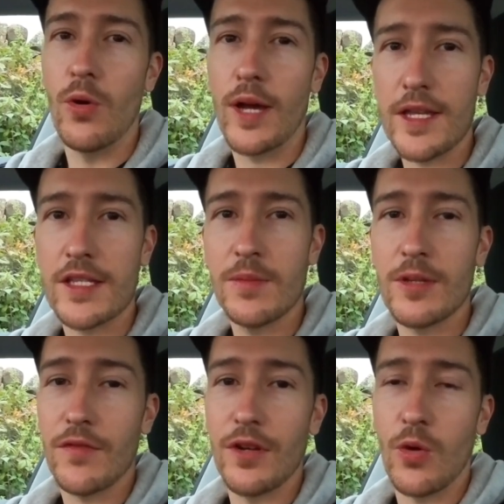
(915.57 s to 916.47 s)
We'll get some
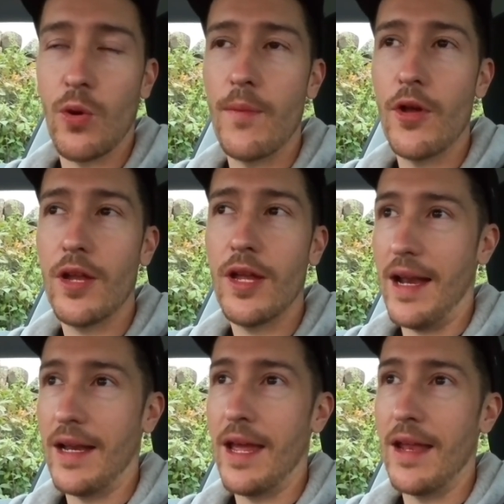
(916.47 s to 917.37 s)
different equipment
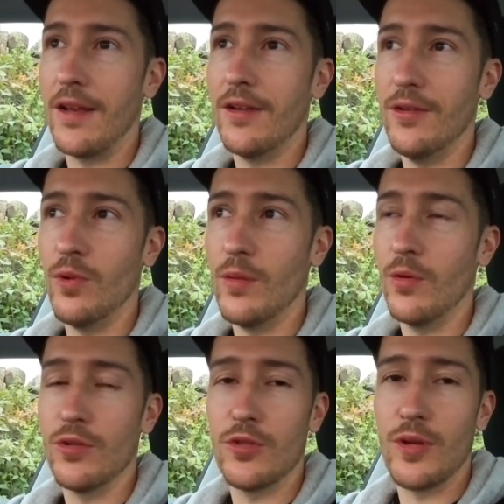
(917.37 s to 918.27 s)
and then we
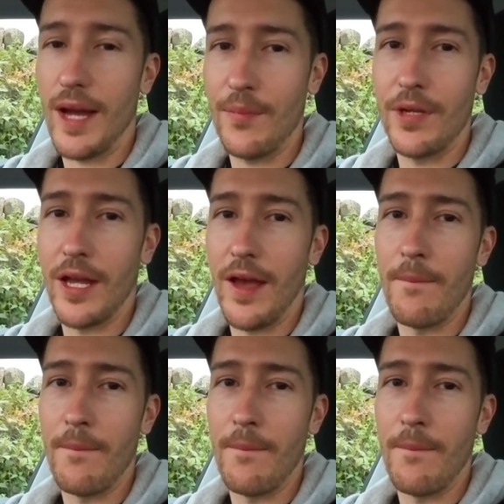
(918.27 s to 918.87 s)
will do camping again.